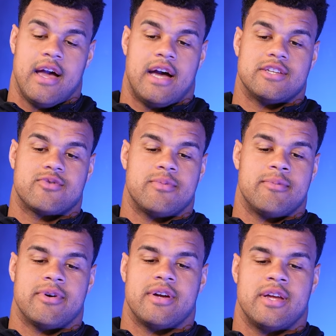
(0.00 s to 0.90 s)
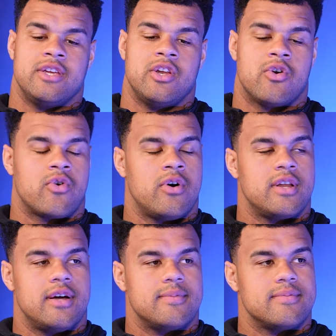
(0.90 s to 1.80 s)
I just remember, you know, growing
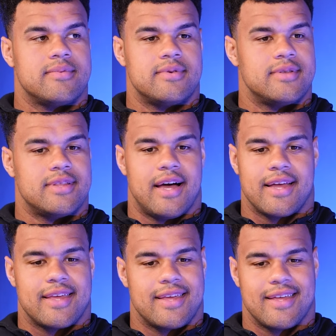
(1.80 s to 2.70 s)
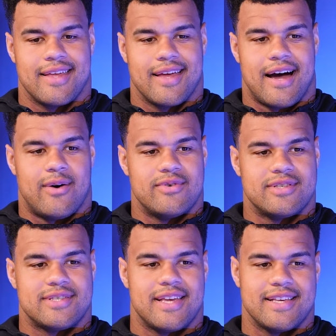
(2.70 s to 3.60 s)
up, like I
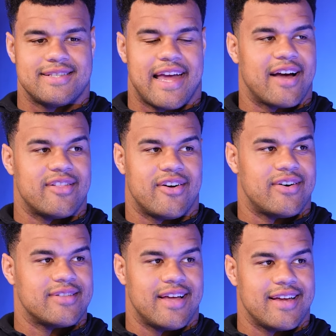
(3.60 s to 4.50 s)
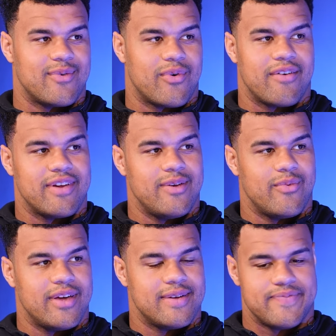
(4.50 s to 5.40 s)
was his tag along, like wherever he
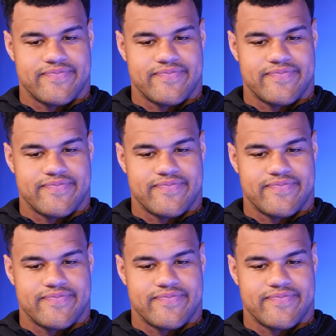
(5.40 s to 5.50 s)
went,